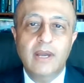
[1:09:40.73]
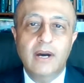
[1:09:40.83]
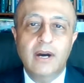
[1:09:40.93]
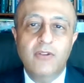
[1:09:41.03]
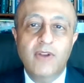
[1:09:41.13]

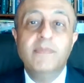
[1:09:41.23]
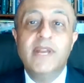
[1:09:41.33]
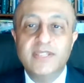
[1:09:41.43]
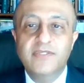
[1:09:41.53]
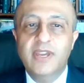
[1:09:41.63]
uh,
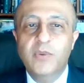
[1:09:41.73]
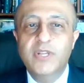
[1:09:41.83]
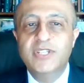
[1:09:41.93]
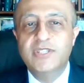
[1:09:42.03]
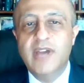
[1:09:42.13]
remdesivir,
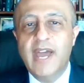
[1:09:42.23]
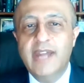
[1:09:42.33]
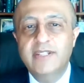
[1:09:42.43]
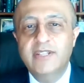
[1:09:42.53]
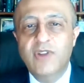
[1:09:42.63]
which is an
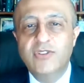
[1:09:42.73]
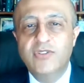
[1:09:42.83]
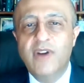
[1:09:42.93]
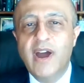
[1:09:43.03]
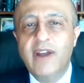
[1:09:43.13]

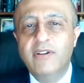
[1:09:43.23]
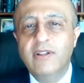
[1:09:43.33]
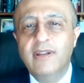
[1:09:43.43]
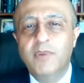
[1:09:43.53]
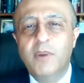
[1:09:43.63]

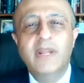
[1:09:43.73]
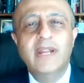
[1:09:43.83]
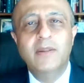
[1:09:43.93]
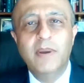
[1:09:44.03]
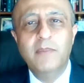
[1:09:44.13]
antiretroviral and probably a
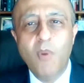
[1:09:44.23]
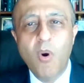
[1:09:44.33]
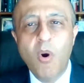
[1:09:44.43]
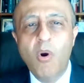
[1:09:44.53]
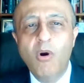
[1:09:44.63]
little bit
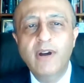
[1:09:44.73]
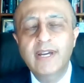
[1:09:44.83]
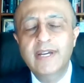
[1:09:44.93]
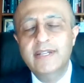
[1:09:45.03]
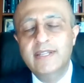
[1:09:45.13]
more
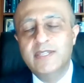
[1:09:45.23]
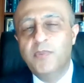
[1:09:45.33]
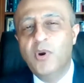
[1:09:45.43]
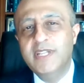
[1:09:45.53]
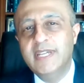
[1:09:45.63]

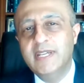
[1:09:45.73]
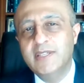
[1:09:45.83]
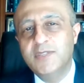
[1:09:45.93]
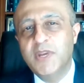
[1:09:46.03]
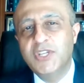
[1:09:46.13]
disappointing,
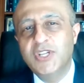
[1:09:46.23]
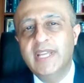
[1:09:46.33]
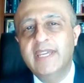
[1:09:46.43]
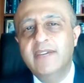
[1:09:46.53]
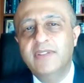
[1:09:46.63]

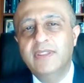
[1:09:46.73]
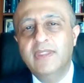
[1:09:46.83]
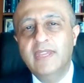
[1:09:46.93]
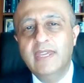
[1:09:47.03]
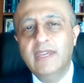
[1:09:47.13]
especially
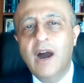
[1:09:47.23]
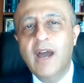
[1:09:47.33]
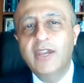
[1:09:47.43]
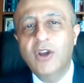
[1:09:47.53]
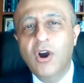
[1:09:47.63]
given the
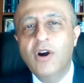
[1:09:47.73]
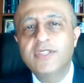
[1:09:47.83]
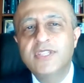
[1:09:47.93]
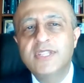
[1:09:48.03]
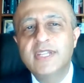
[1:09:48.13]
high
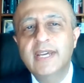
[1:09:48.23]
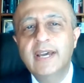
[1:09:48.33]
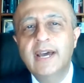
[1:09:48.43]
cost.